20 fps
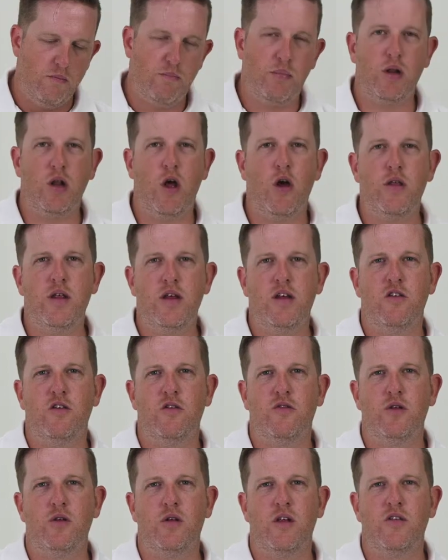Below the
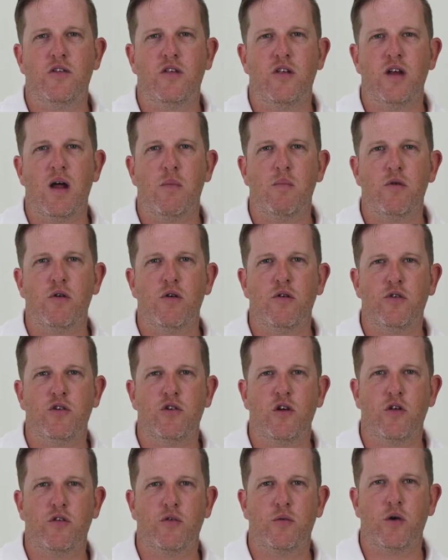interval is the number of
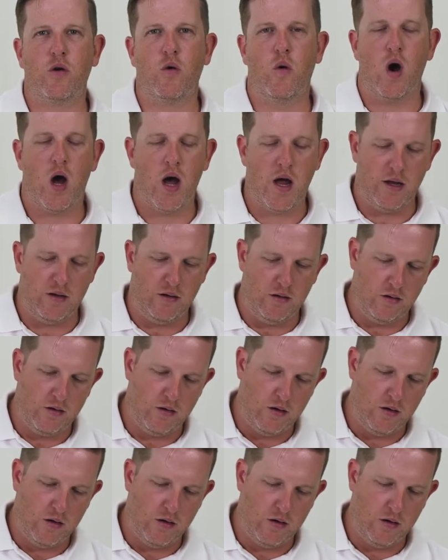shots required.